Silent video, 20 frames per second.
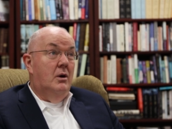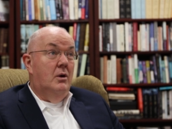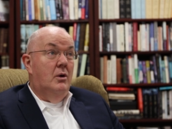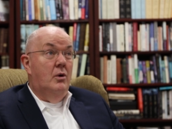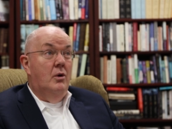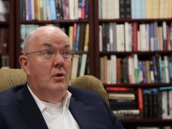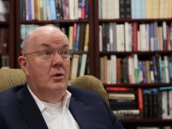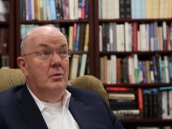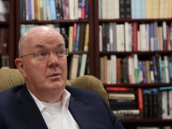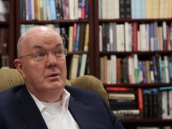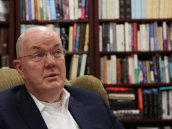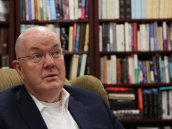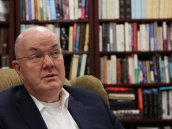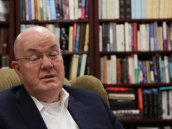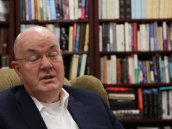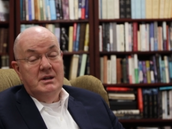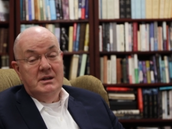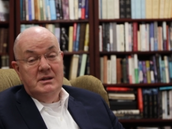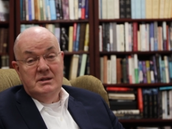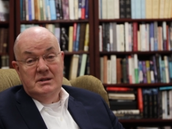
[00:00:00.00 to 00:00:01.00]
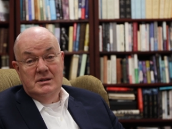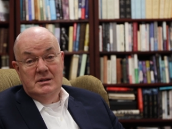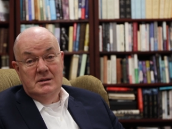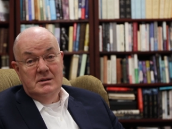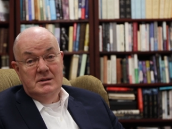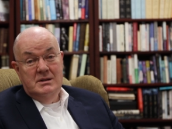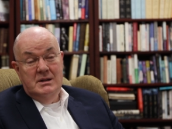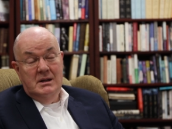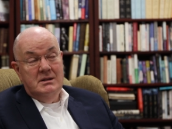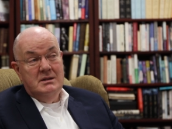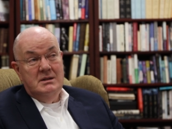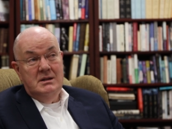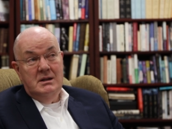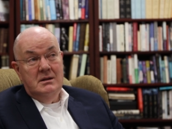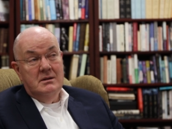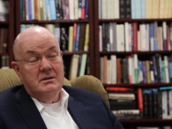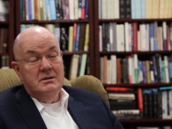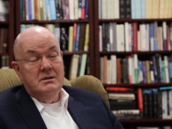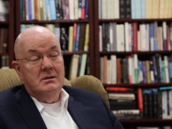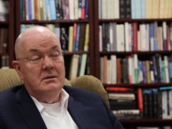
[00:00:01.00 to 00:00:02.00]
almost 60
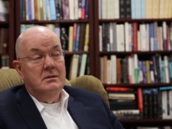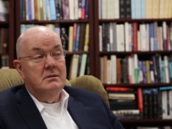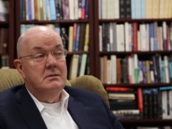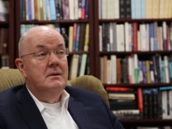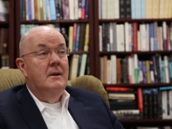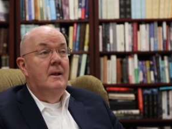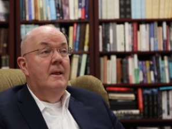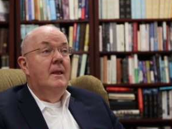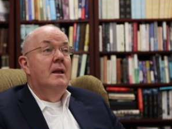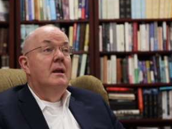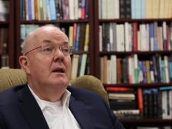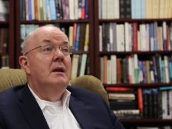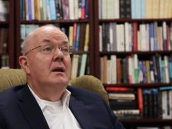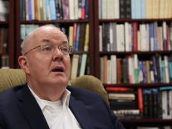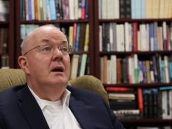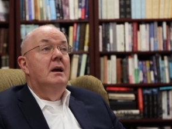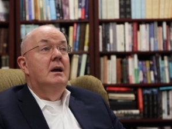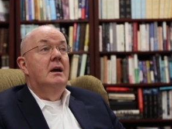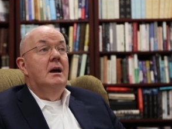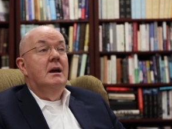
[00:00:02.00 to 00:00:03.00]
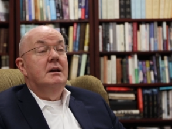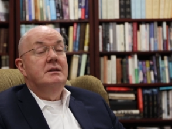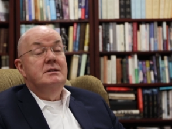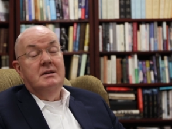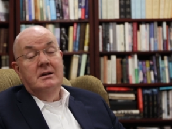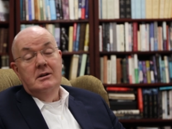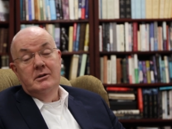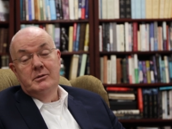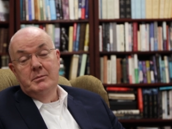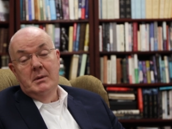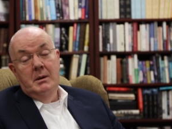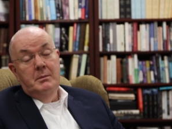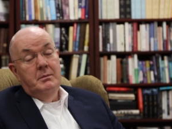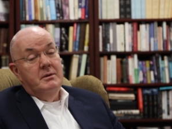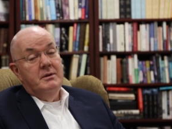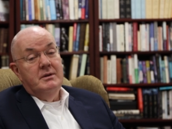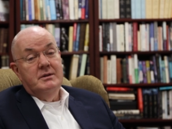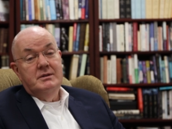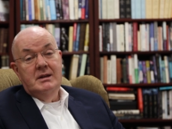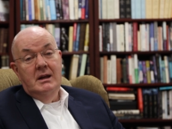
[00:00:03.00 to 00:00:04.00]
years ago, I still remember
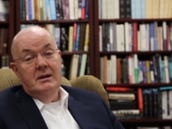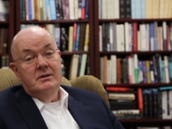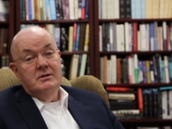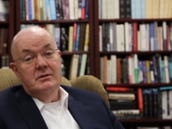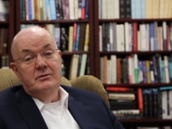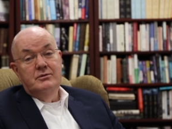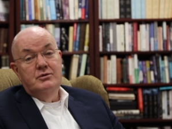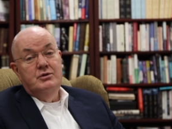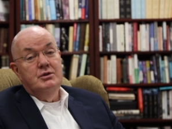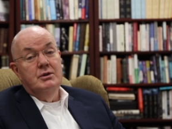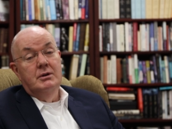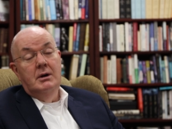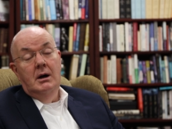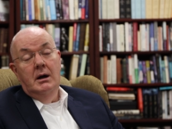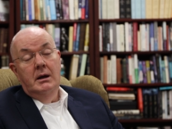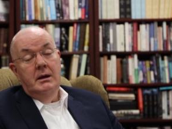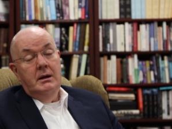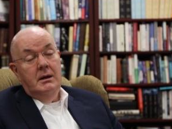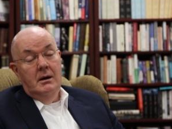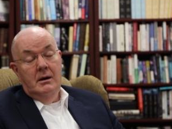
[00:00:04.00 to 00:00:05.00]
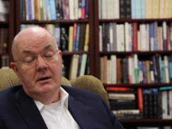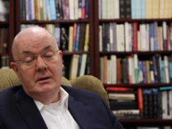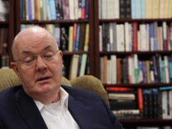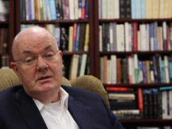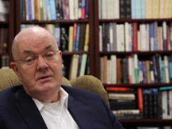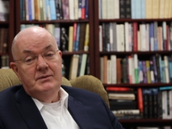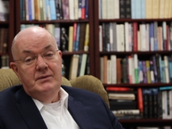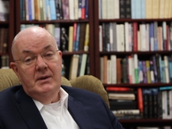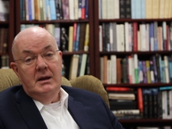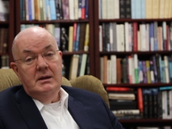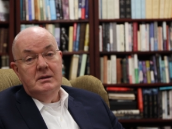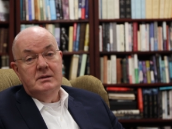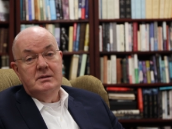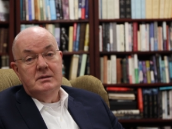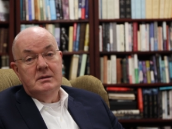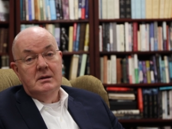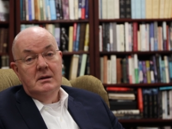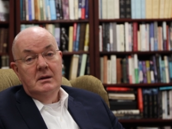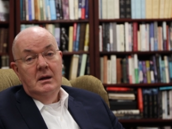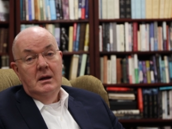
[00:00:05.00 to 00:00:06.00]
the sense of joy on his
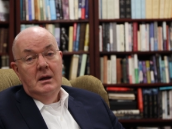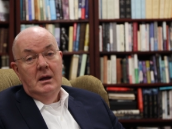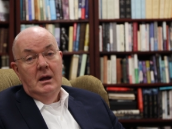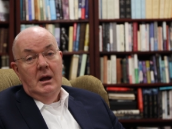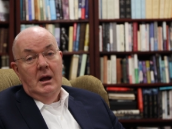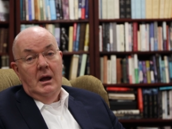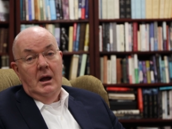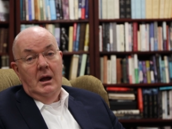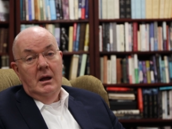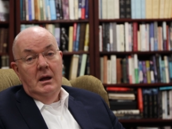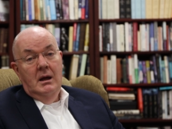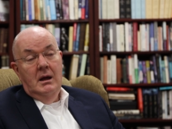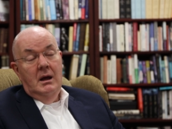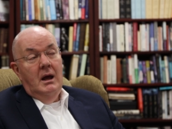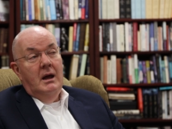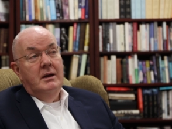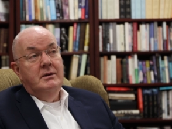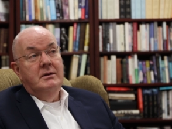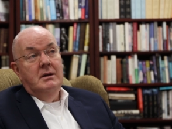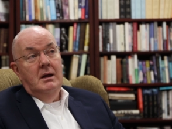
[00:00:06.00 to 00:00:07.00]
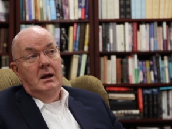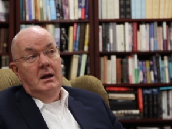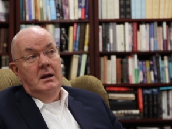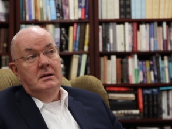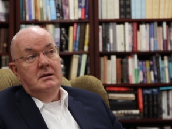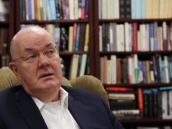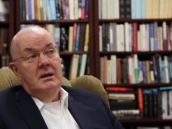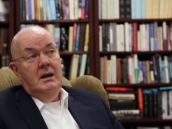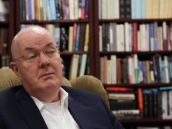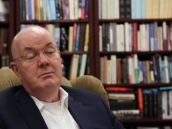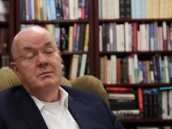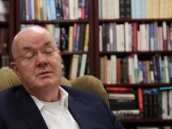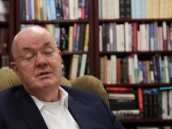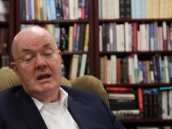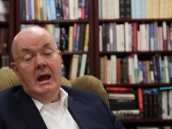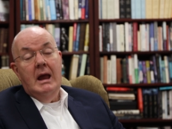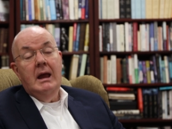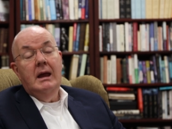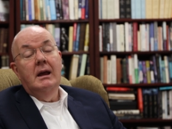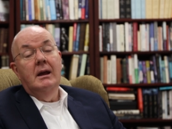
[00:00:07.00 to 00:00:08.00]
face, and him
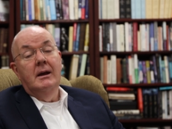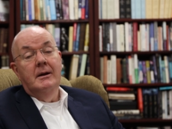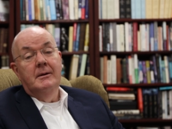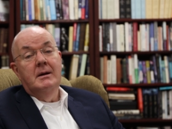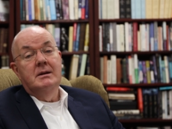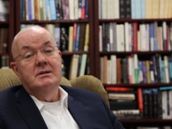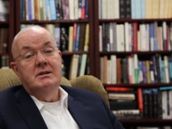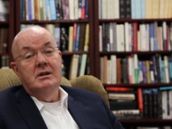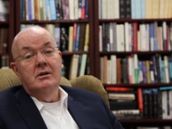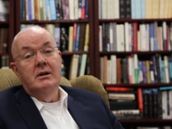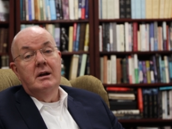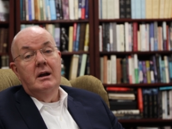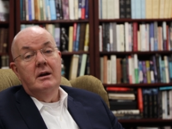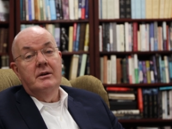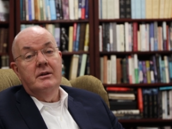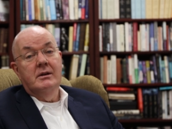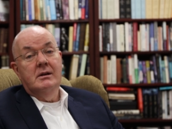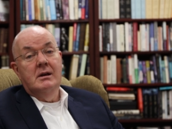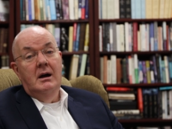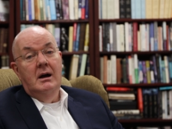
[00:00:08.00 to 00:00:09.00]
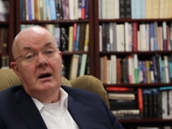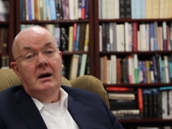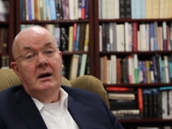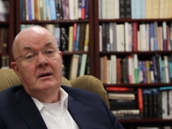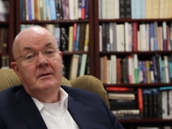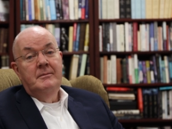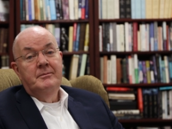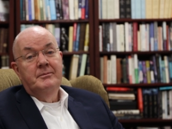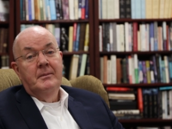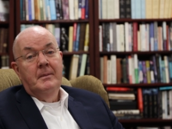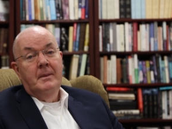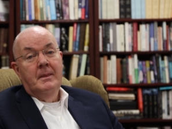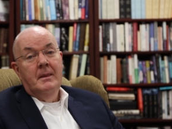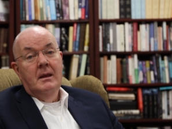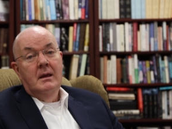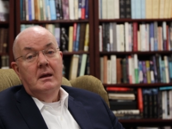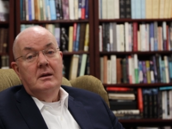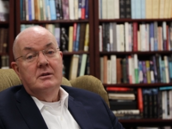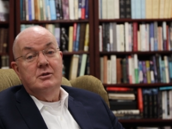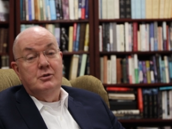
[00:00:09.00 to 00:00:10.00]
saying as he got out of the car,
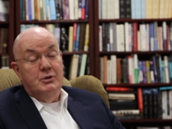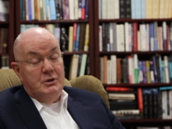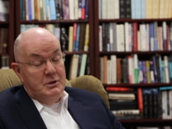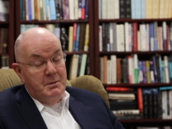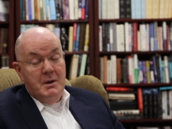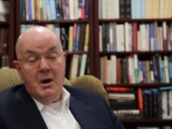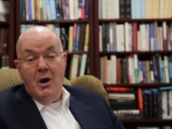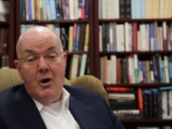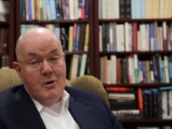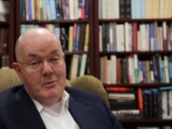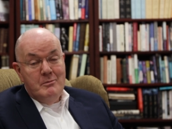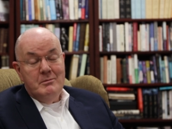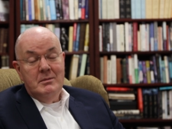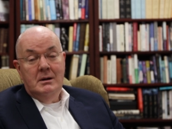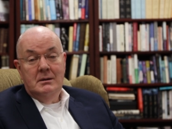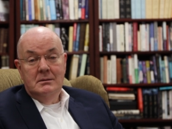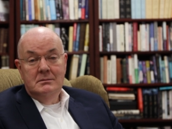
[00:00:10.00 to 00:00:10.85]
"It's good to be home."